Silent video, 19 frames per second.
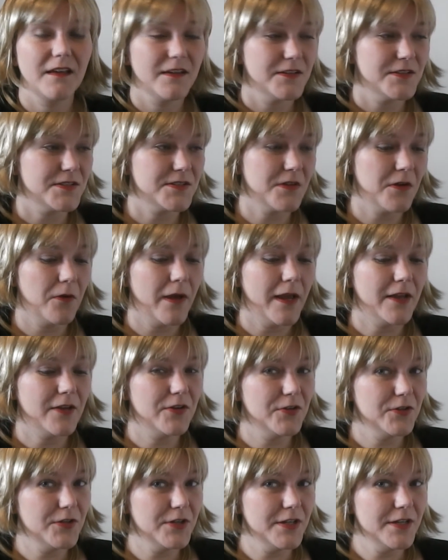So a
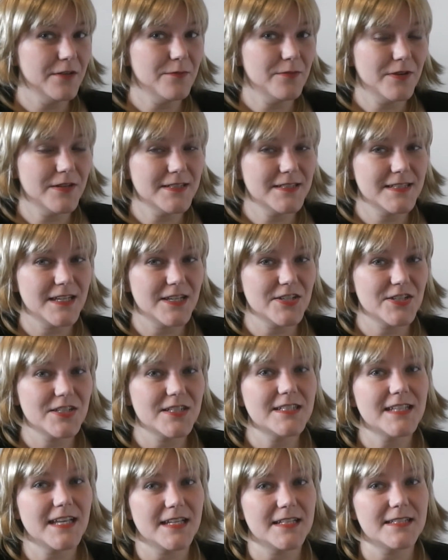good
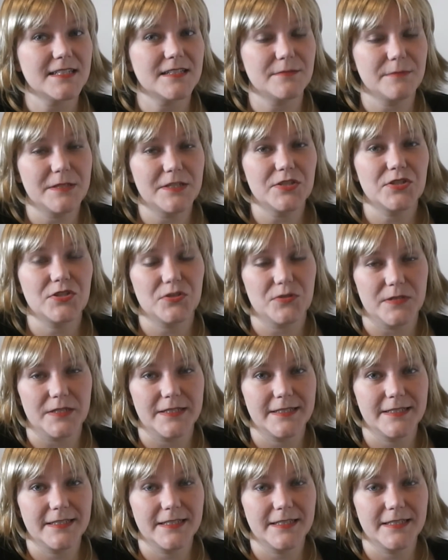presentation tends to be short.